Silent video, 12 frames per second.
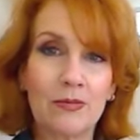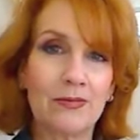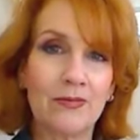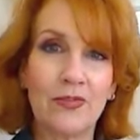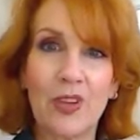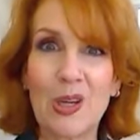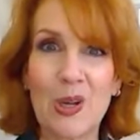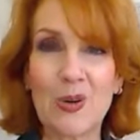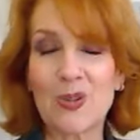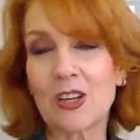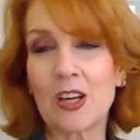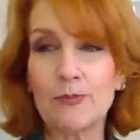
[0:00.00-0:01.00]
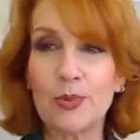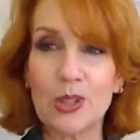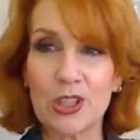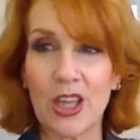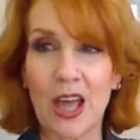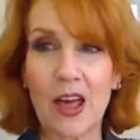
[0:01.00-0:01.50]
video to kind of put
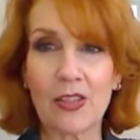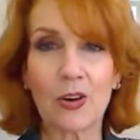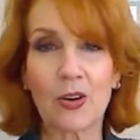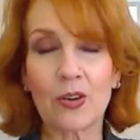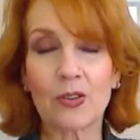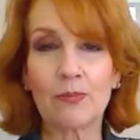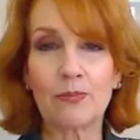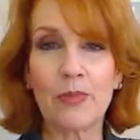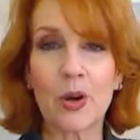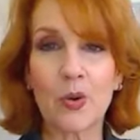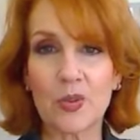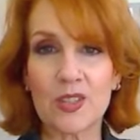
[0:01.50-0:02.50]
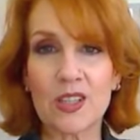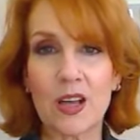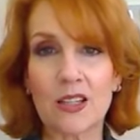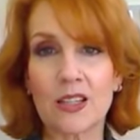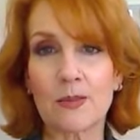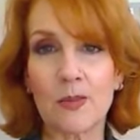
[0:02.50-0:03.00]
together both
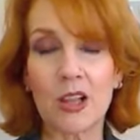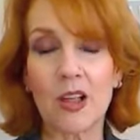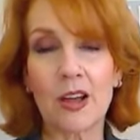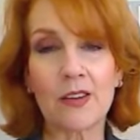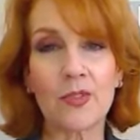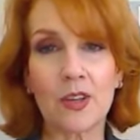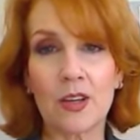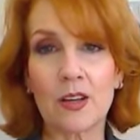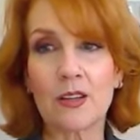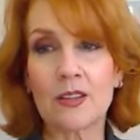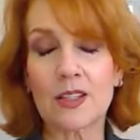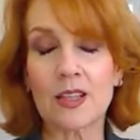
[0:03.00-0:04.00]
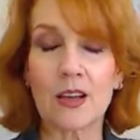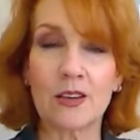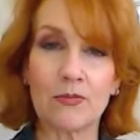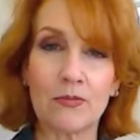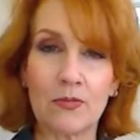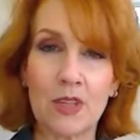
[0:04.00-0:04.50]
sides of my life, the side
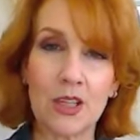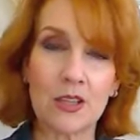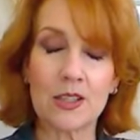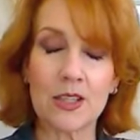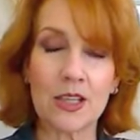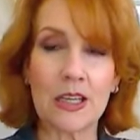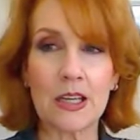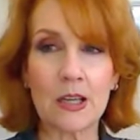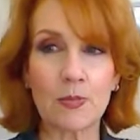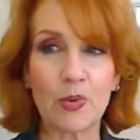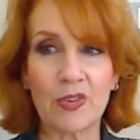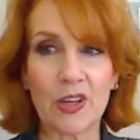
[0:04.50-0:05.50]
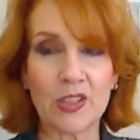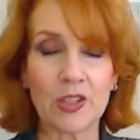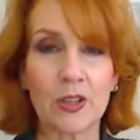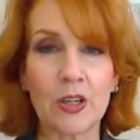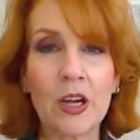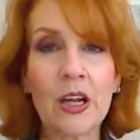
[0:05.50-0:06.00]
of me that's a geeky
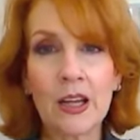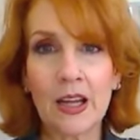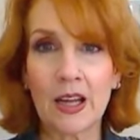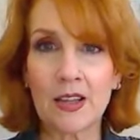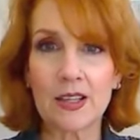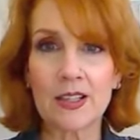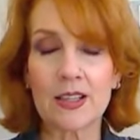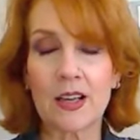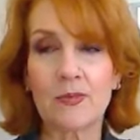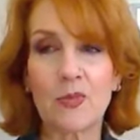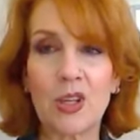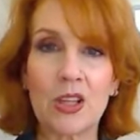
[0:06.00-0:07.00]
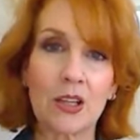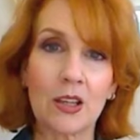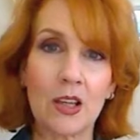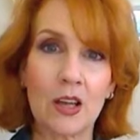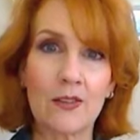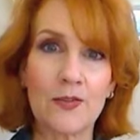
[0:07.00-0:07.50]
professor and the side of me that
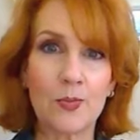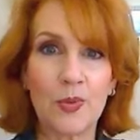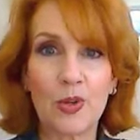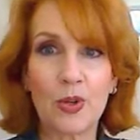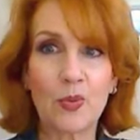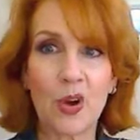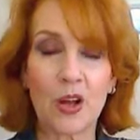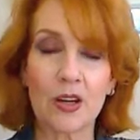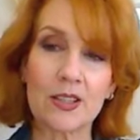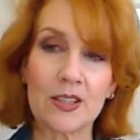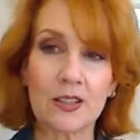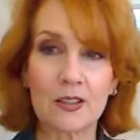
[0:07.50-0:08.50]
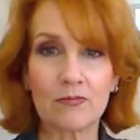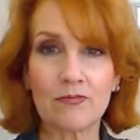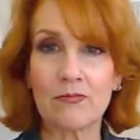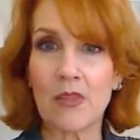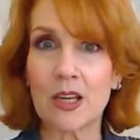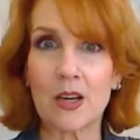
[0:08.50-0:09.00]
loves beauty products and
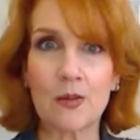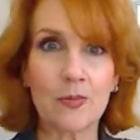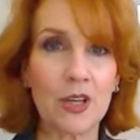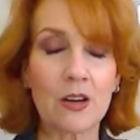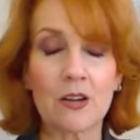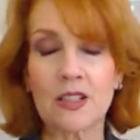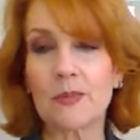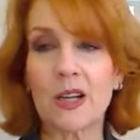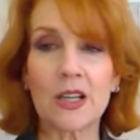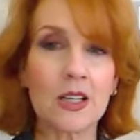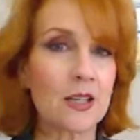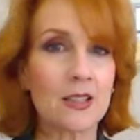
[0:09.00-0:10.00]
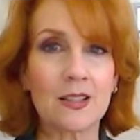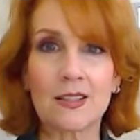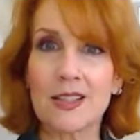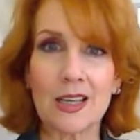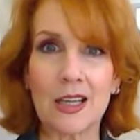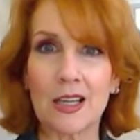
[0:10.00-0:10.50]
makeup and cosmetic and
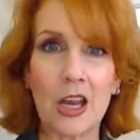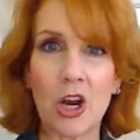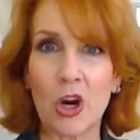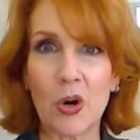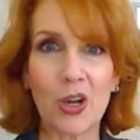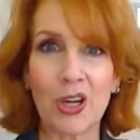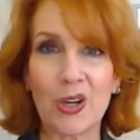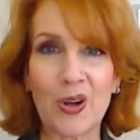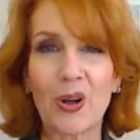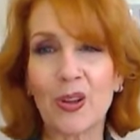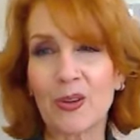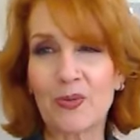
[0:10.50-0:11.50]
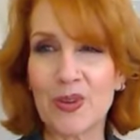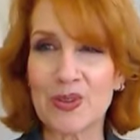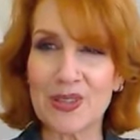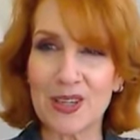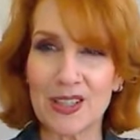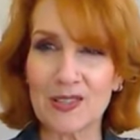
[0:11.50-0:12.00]
skincare and all of those
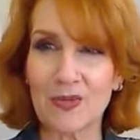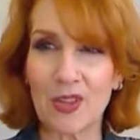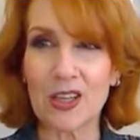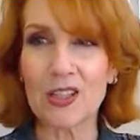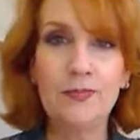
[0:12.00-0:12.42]
kinds of things.